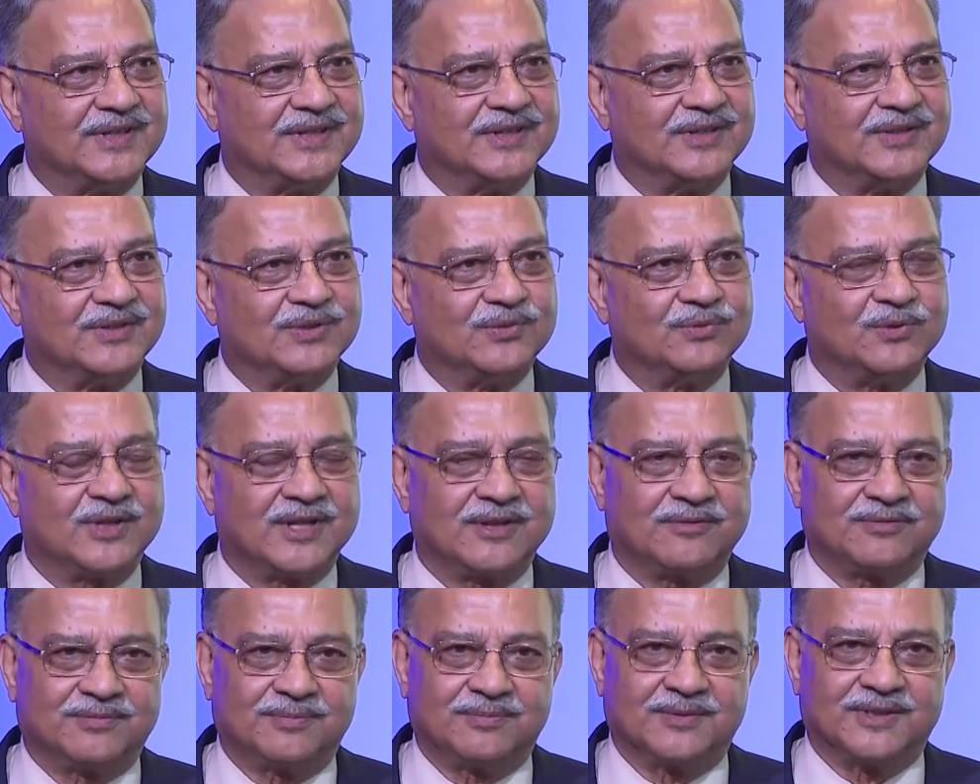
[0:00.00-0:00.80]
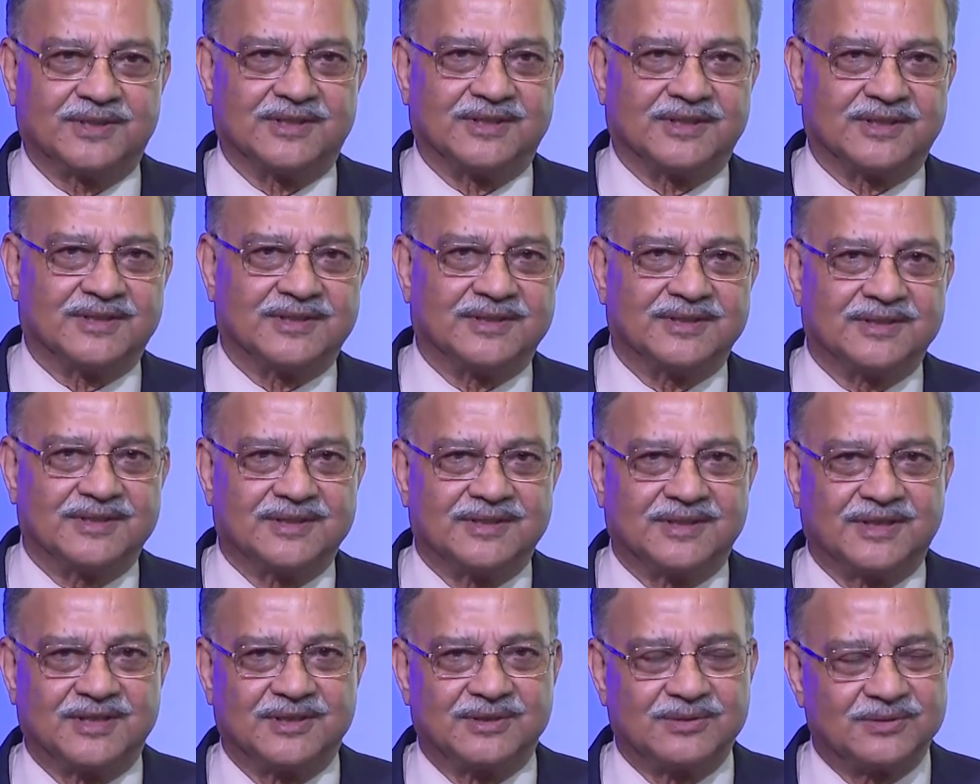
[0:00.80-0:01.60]
you would have,
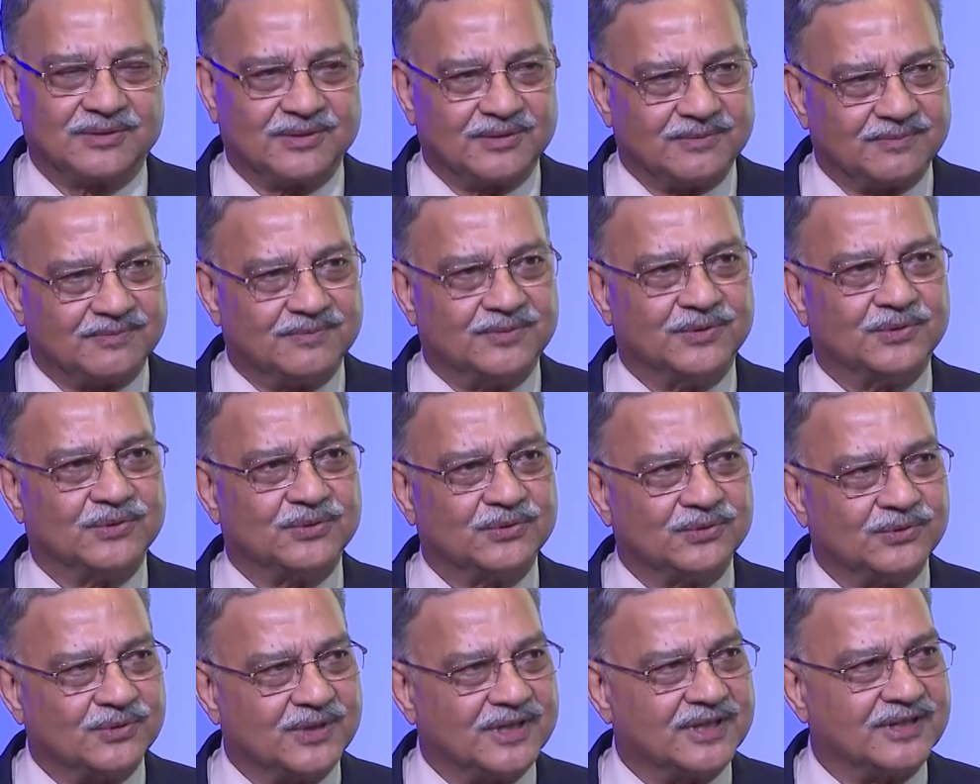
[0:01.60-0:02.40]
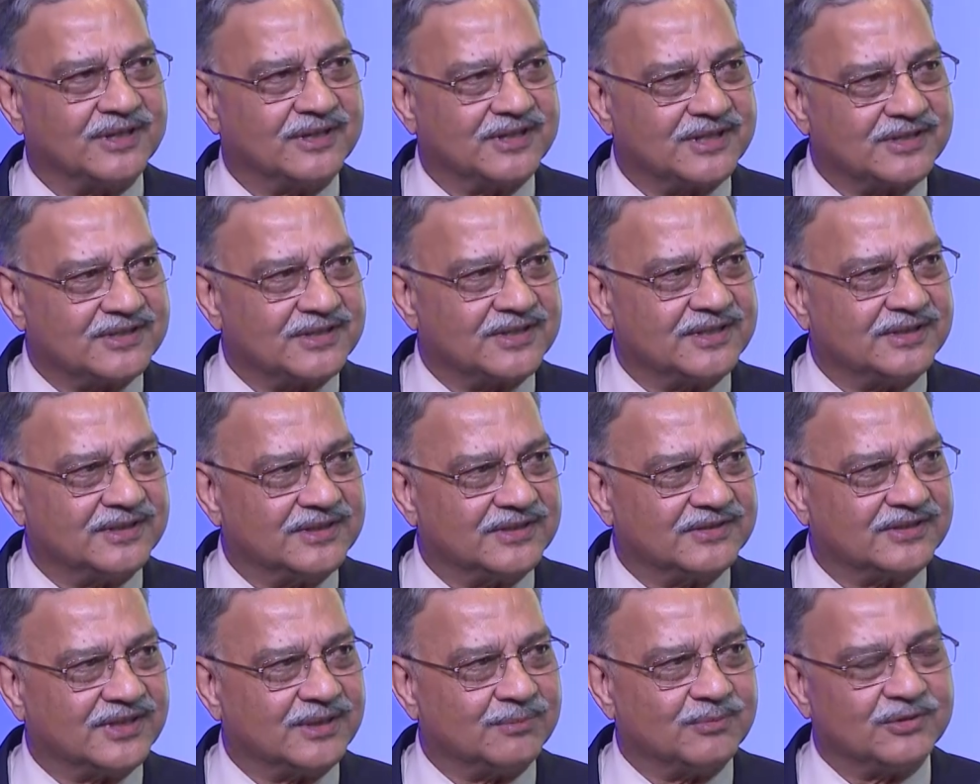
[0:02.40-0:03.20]
I don't know if those who are interested in
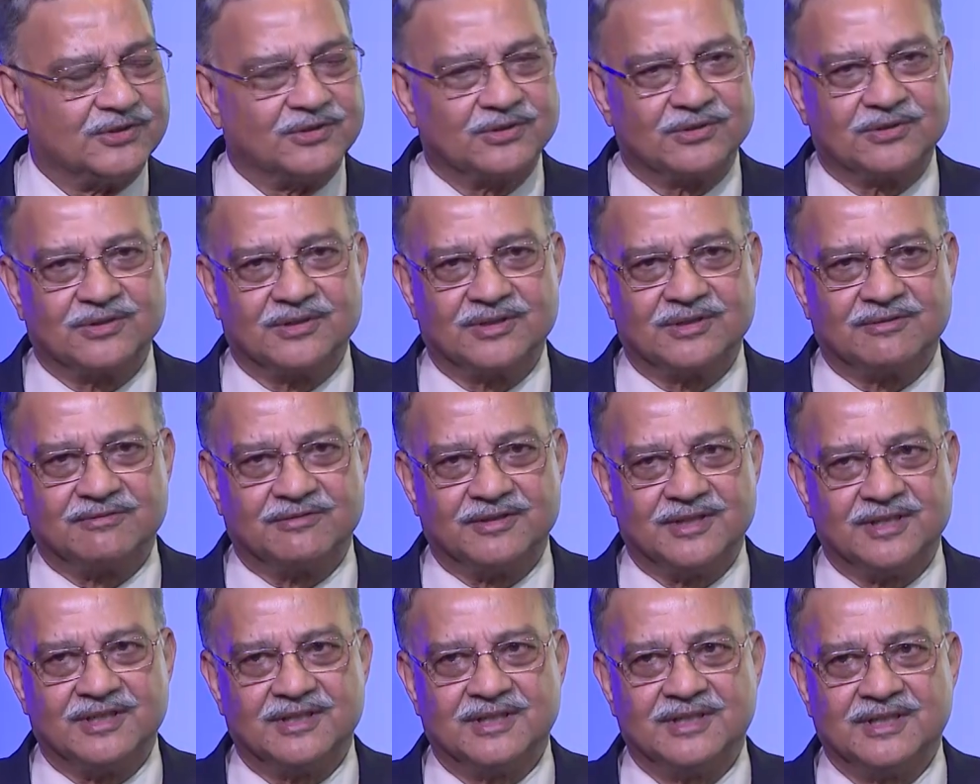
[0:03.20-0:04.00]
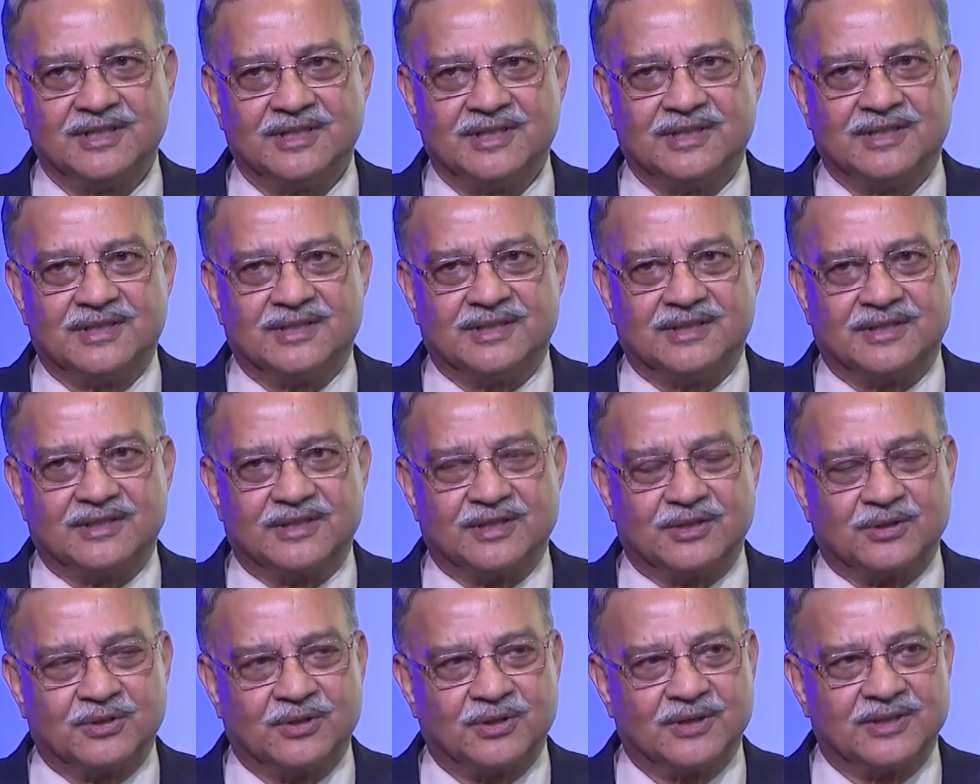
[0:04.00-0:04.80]
the cybersecurity field,
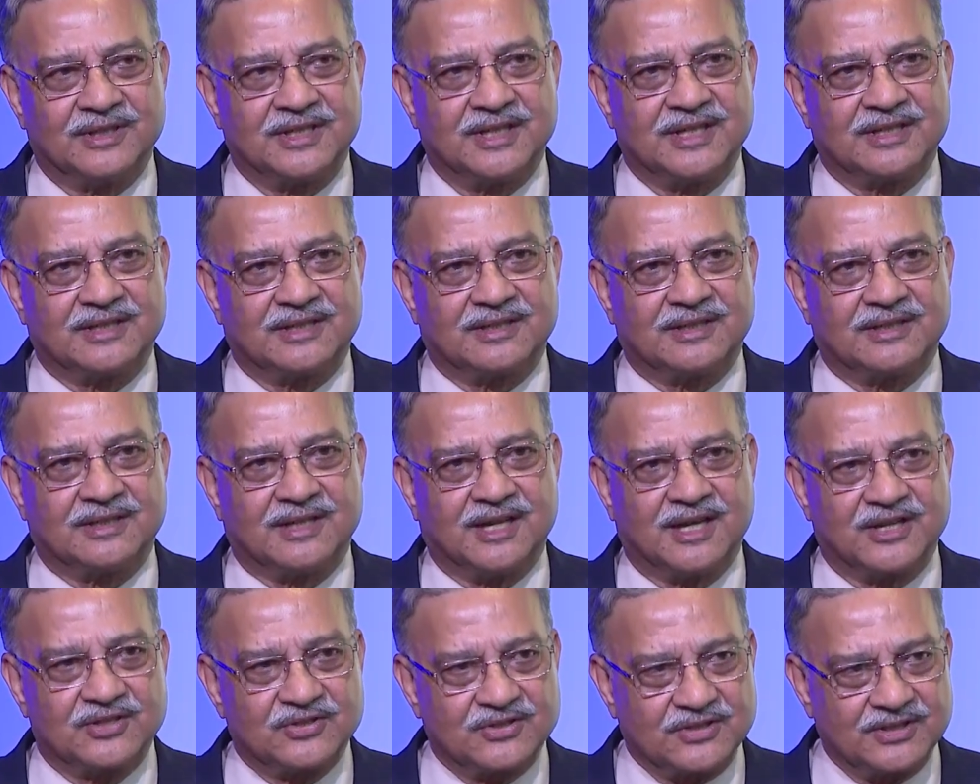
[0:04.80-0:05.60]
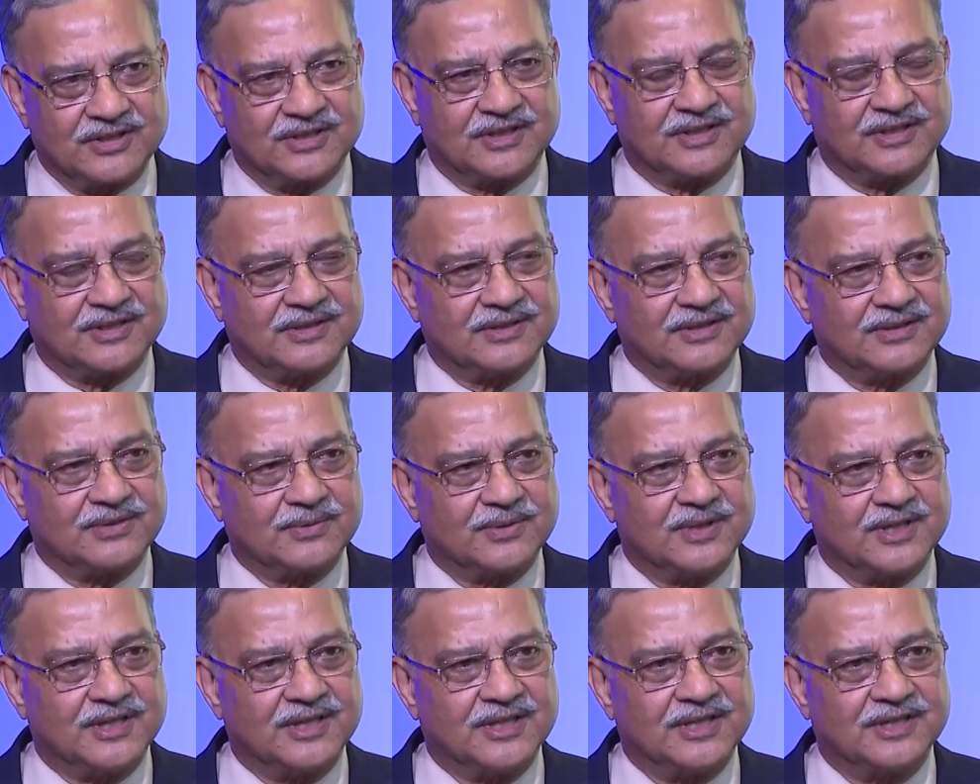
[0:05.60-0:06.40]
recall that last year,
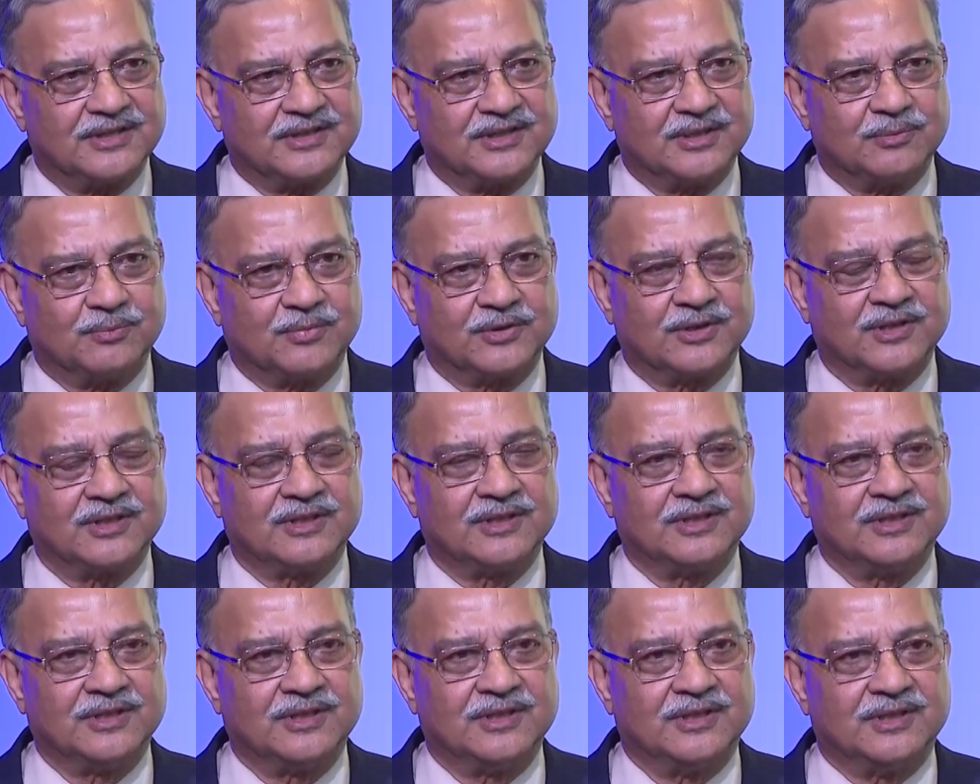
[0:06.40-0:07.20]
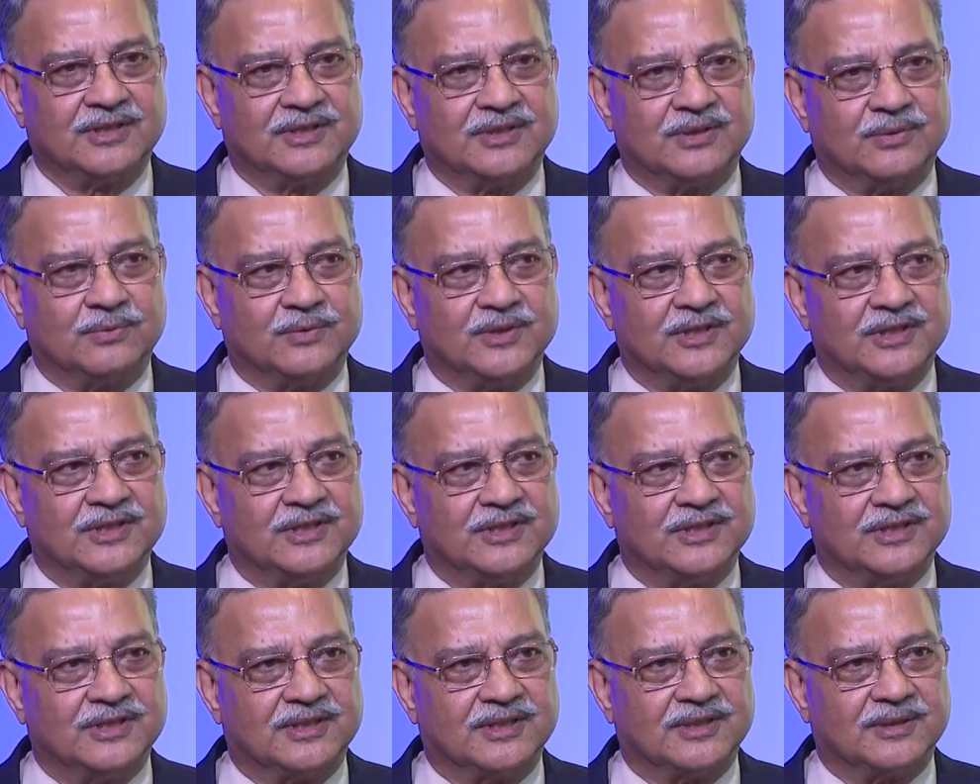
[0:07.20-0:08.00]
28th April,
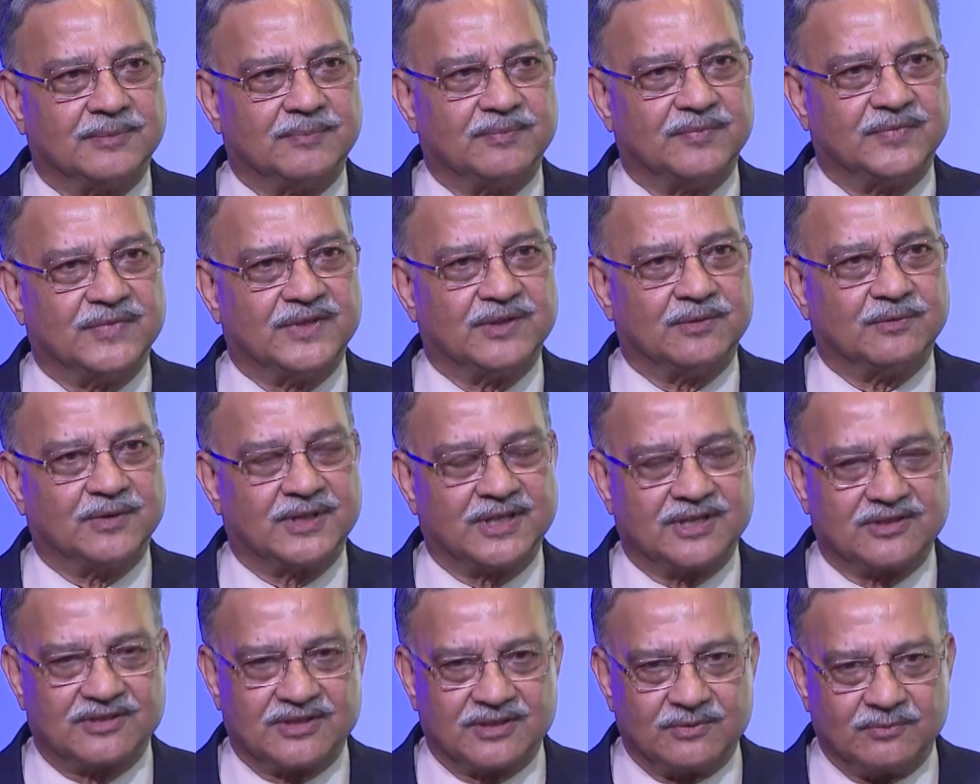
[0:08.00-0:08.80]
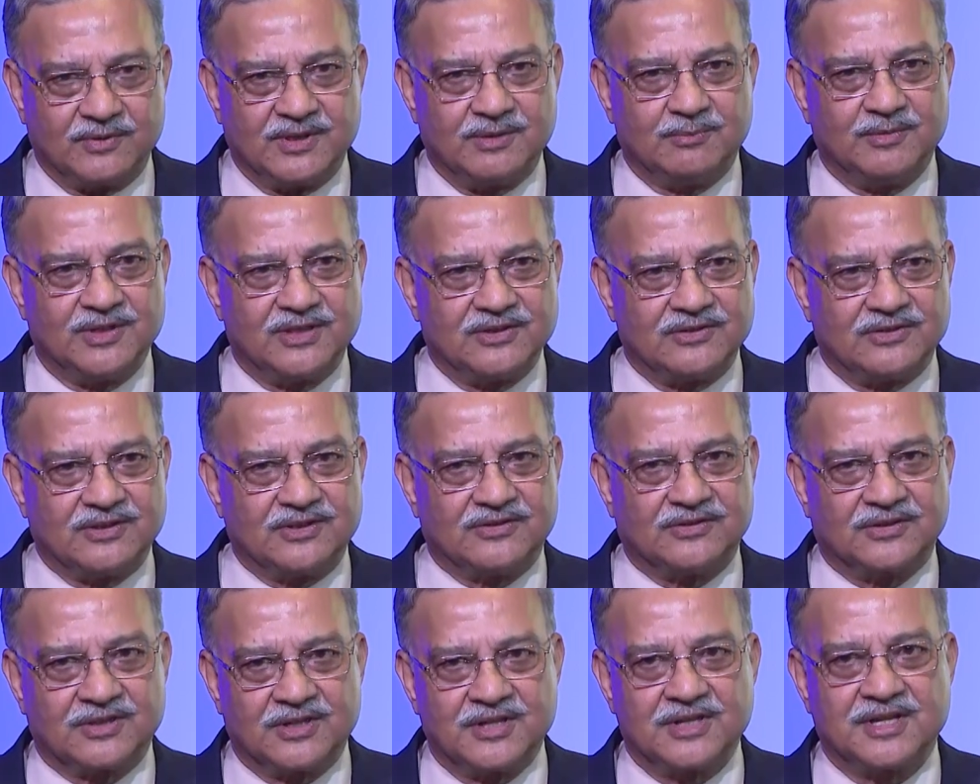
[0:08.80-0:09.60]
we, when I say we, means the
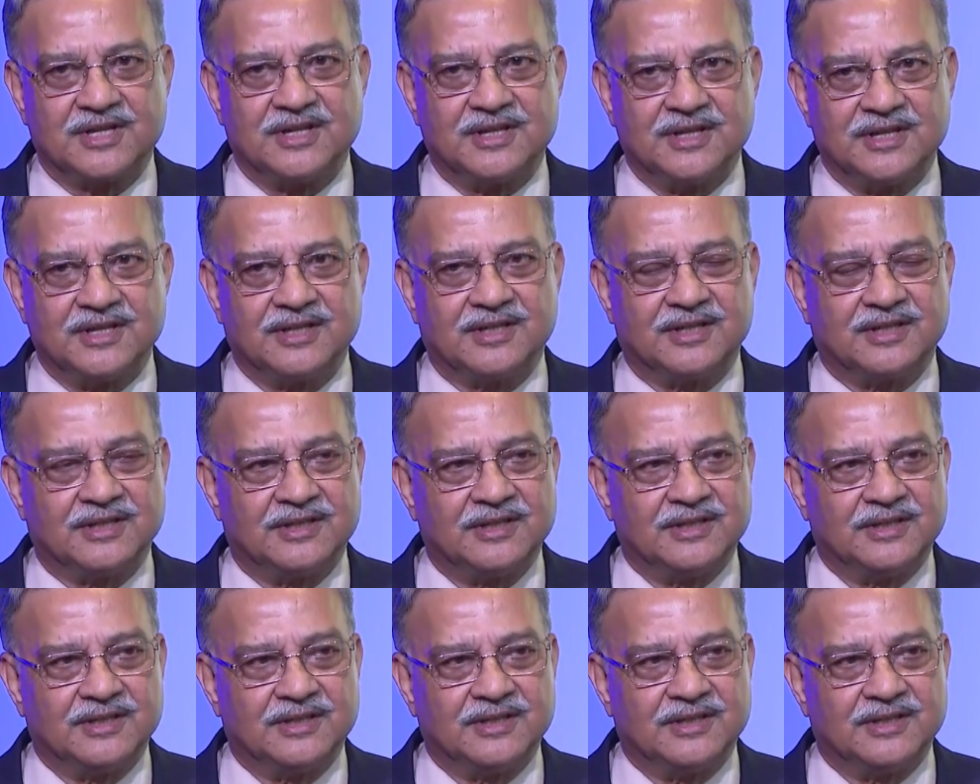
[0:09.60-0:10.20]
CERT India